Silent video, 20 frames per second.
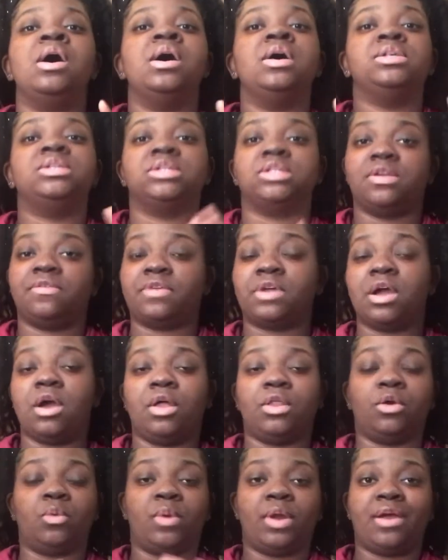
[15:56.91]
significant
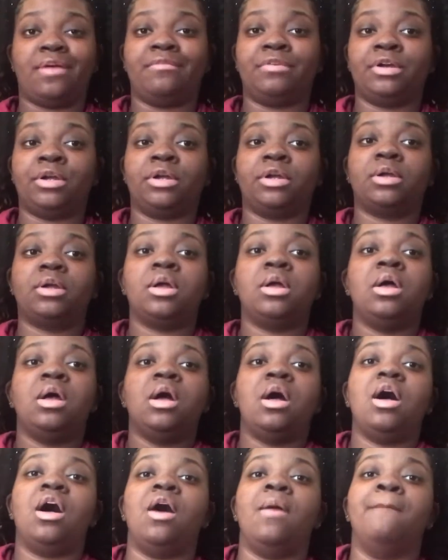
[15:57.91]
other, whatever.
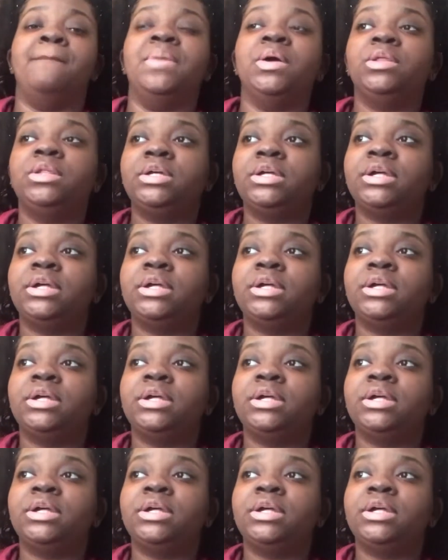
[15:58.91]
Building